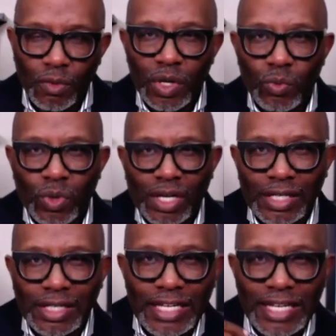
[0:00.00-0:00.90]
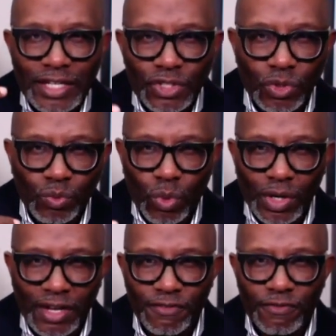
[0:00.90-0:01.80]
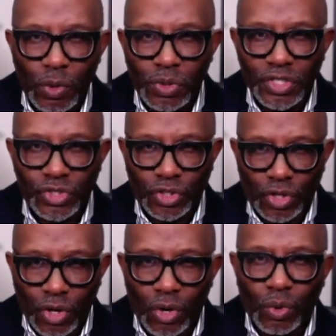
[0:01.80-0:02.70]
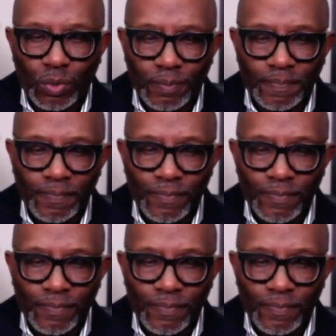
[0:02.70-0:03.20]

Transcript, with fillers: We want to lean toward a focused goal.